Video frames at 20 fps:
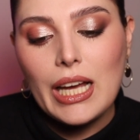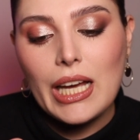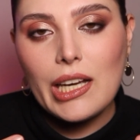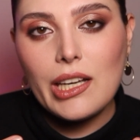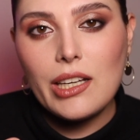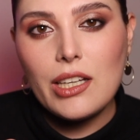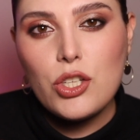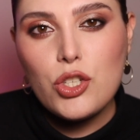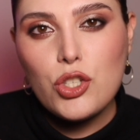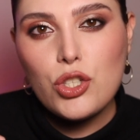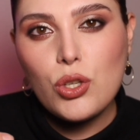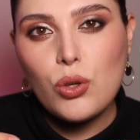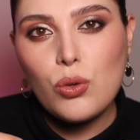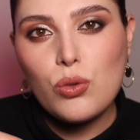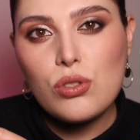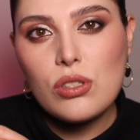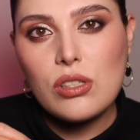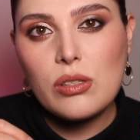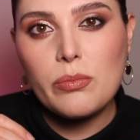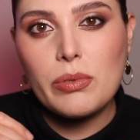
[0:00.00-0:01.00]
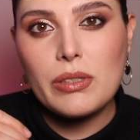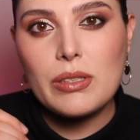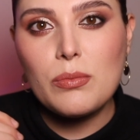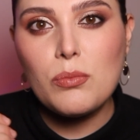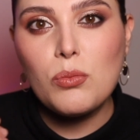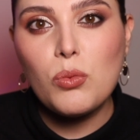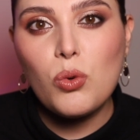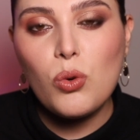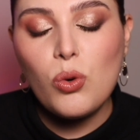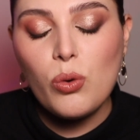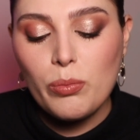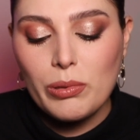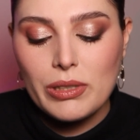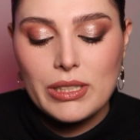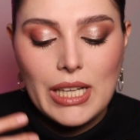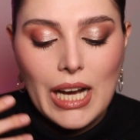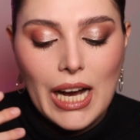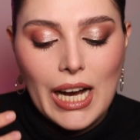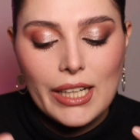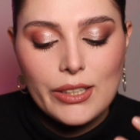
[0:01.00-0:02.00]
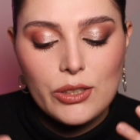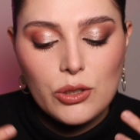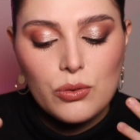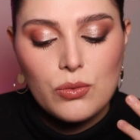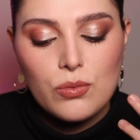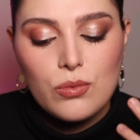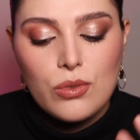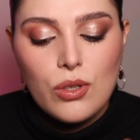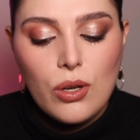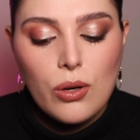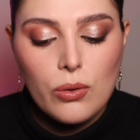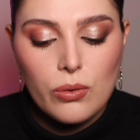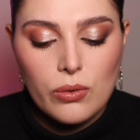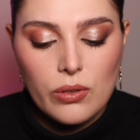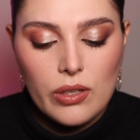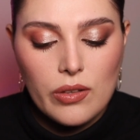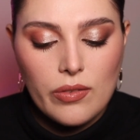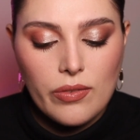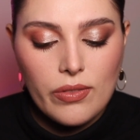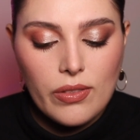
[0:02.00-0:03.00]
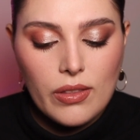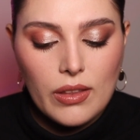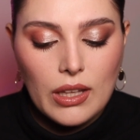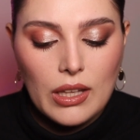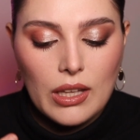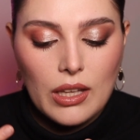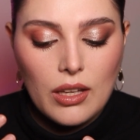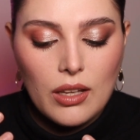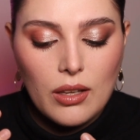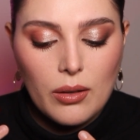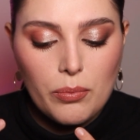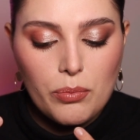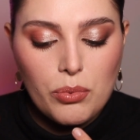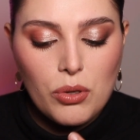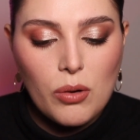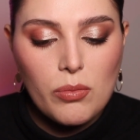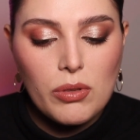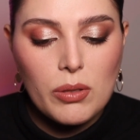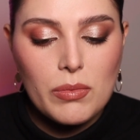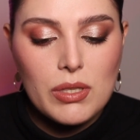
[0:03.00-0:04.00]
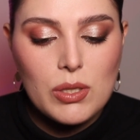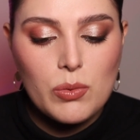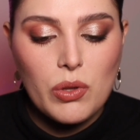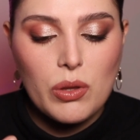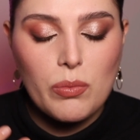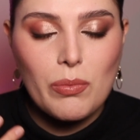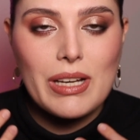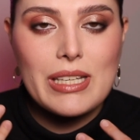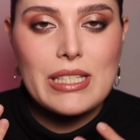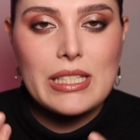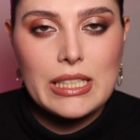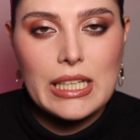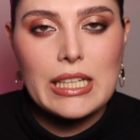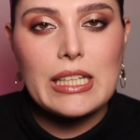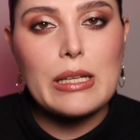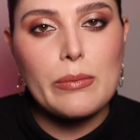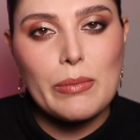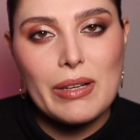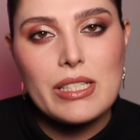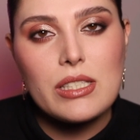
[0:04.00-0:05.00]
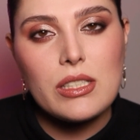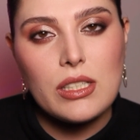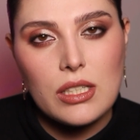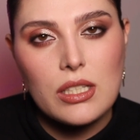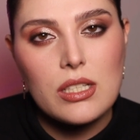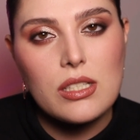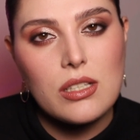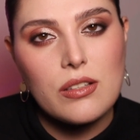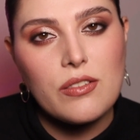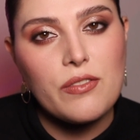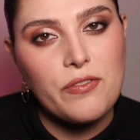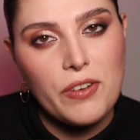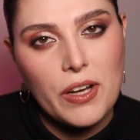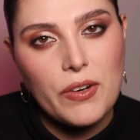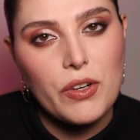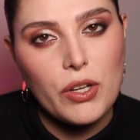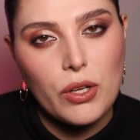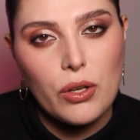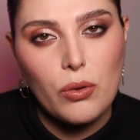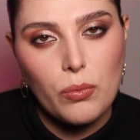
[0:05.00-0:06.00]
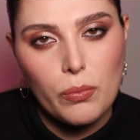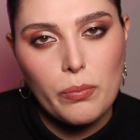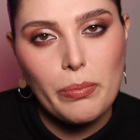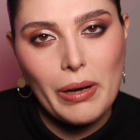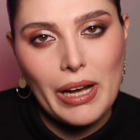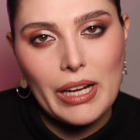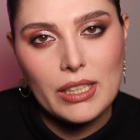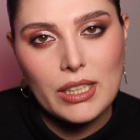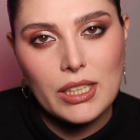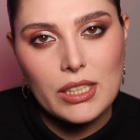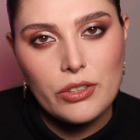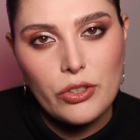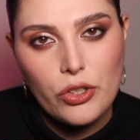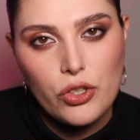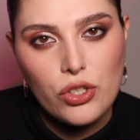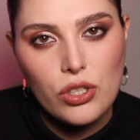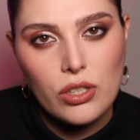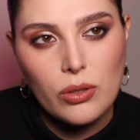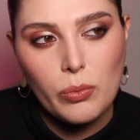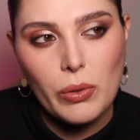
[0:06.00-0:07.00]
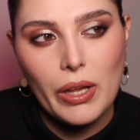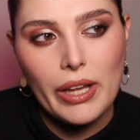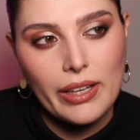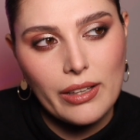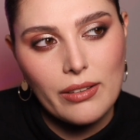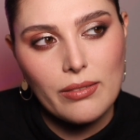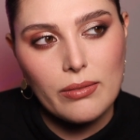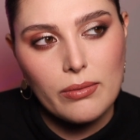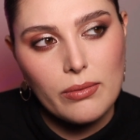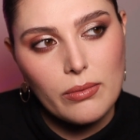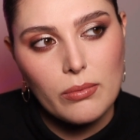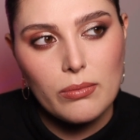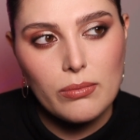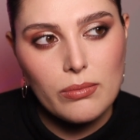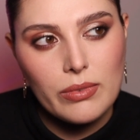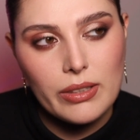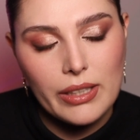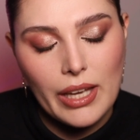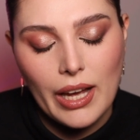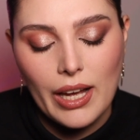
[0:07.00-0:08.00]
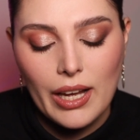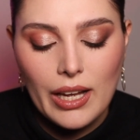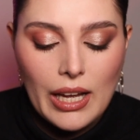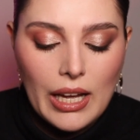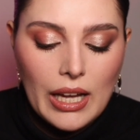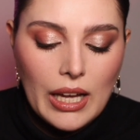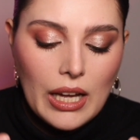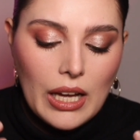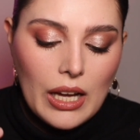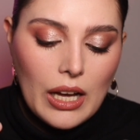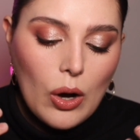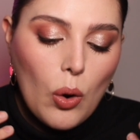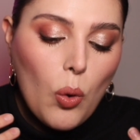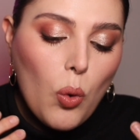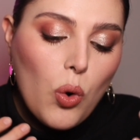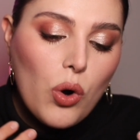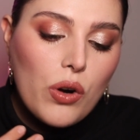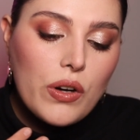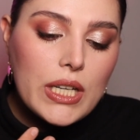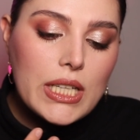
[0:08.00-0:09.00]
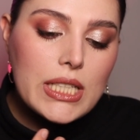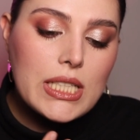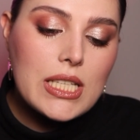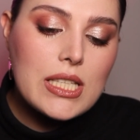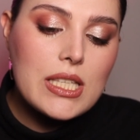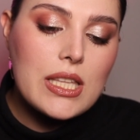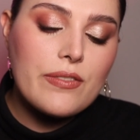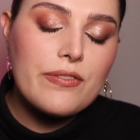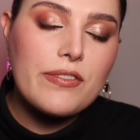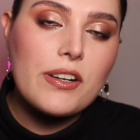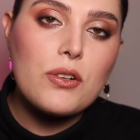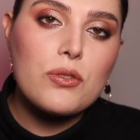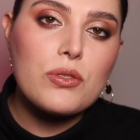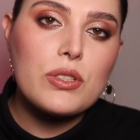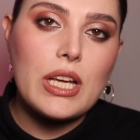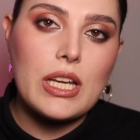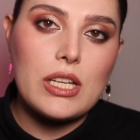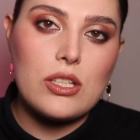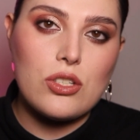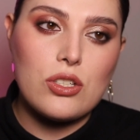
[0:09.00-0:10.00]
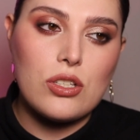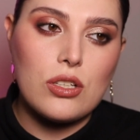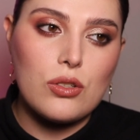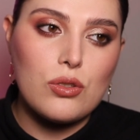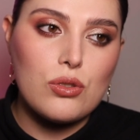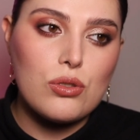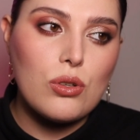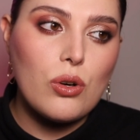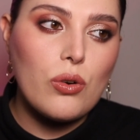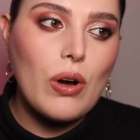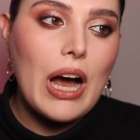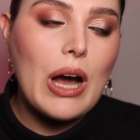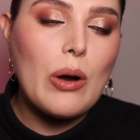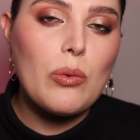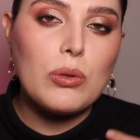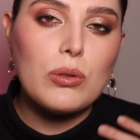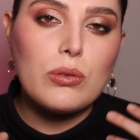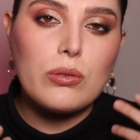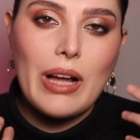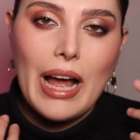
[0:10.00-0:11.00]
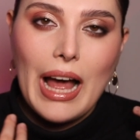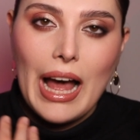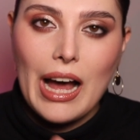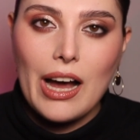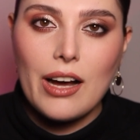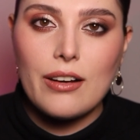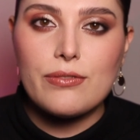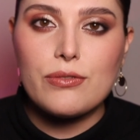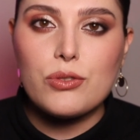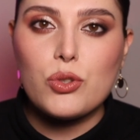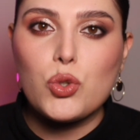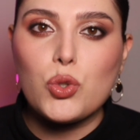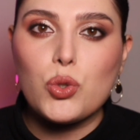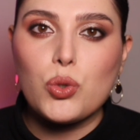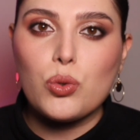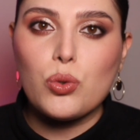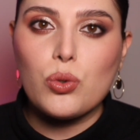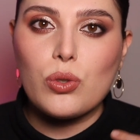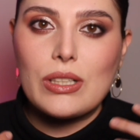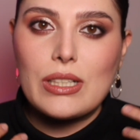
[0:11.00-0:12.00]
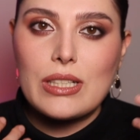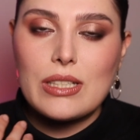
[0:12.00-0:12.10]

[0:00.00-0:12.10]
it shows a little bit more. But I don't know if the problem is with my skin, and my skin is in very bad condition, like, yeah, or it is the foundation. So I will have to